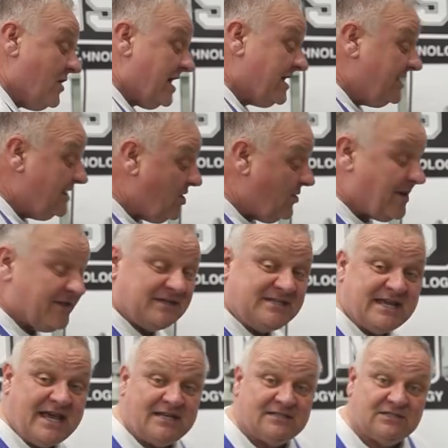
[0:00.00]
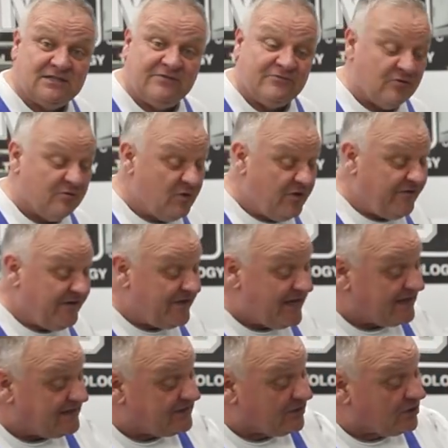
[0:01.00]
I can go about the task of removing
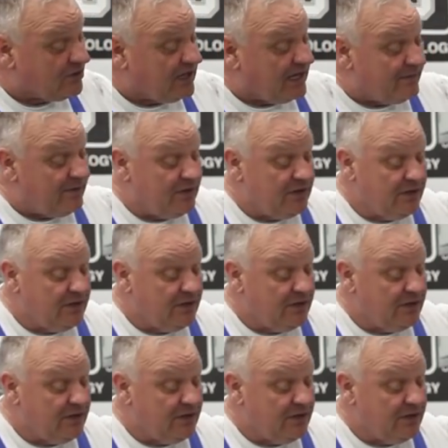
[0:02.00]
that circlip.